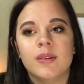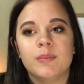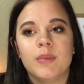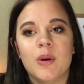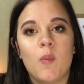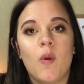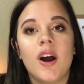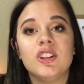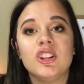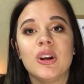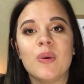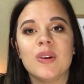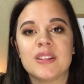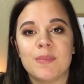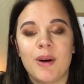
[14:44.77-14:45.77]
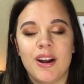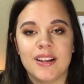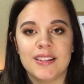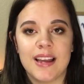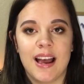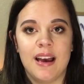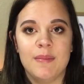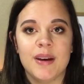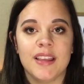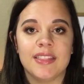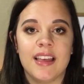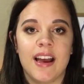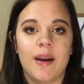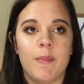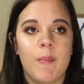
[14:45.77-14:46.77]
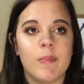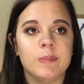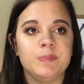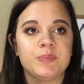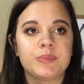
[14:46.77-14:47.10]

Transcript: been watching Once Upon a Time, and then